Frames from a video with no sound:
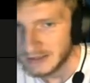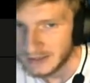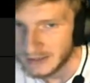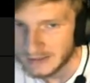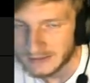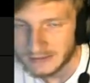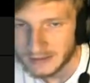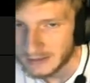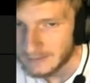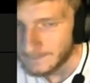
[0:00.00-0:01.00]
and
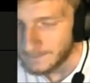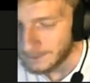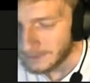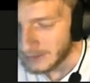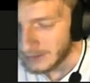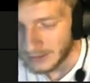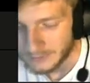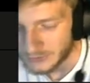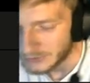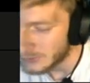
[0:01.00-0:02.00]
uh, I'm
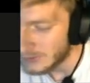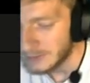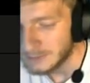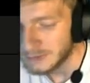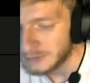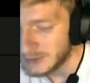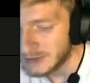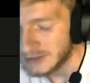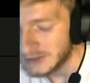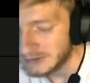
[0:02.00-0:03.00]
sure that must make
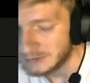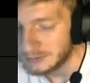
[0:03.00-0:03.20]
things a